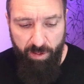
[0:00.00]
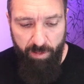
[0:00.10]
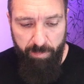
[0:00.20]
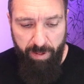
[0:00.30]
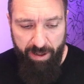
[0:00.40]

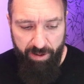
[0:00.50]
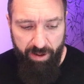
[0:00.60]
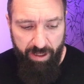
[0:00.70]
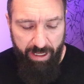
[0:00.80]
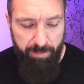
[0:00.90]
better
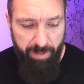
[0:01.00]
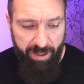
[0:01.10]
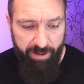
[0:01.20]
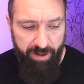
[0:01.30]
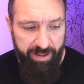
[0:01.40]
and
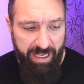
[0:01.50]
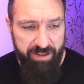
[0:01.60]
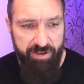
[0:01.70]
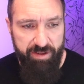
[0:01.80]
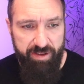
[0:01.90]
better, and
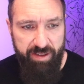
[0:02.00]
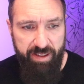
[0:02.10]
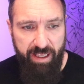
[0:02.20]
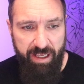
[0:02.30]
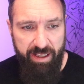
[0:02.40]
that's
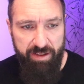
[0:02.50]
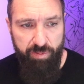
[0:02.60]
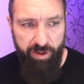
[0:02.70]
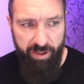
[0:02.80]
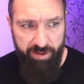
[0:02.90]
really what you
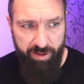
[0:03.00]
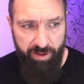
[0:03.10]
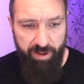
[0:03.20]
need to